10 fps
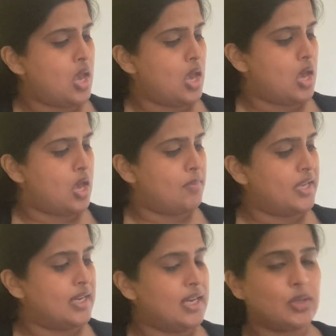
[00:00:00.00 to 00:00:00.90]

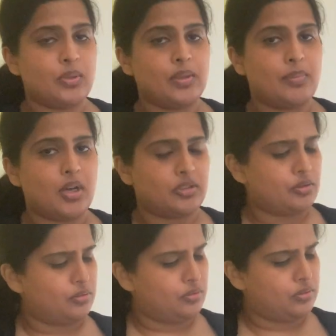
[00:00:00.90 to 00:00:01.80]
In a liquid,
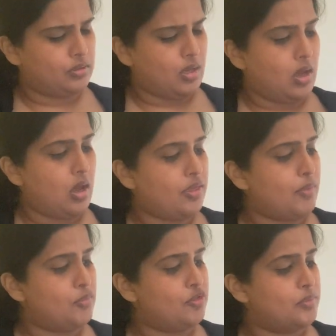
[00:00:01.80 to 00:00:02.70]
the
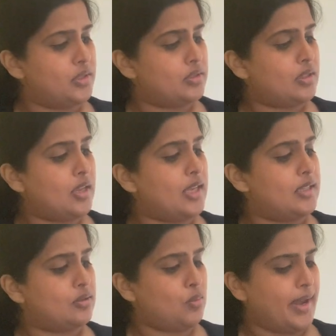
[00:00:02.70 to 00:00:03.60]
movement
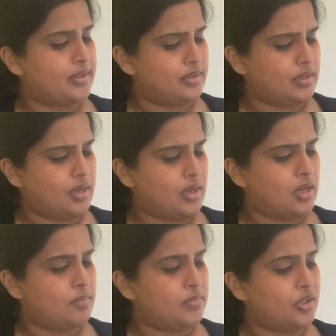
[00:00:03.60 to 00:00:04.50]
is quite,
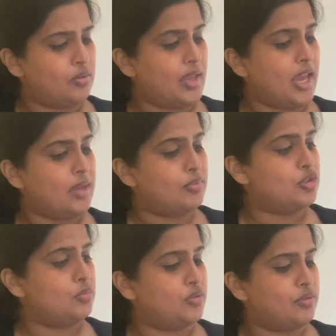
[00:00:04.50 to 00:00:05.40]
they're able
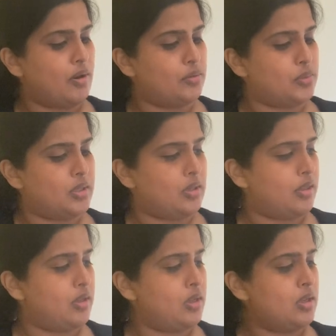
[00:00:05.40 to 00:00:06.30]
to move around one
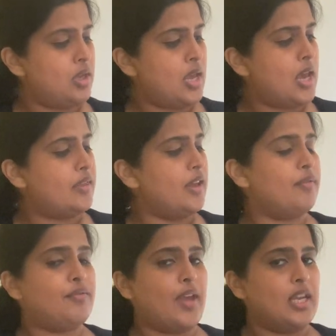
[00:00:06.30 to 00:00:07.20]
another. They're
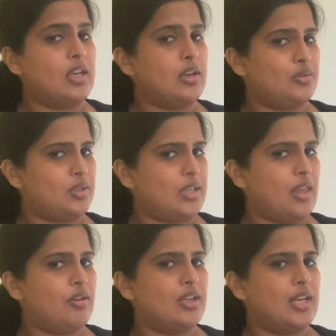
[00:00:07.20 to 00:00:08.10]
fairly close
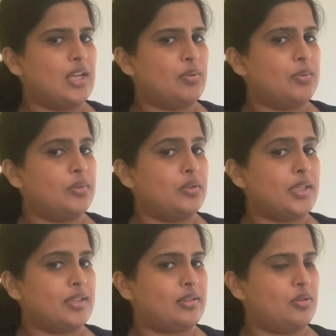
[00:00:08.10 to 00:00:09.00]
together in a liquid, but
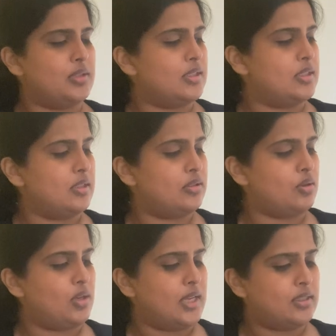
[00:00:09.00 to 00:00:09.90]
not as close as in a
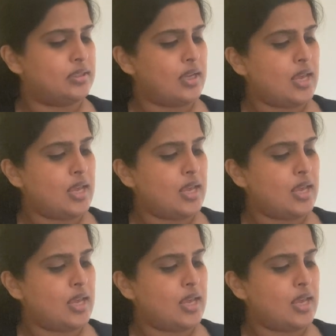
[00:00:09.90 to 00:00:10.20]
solid.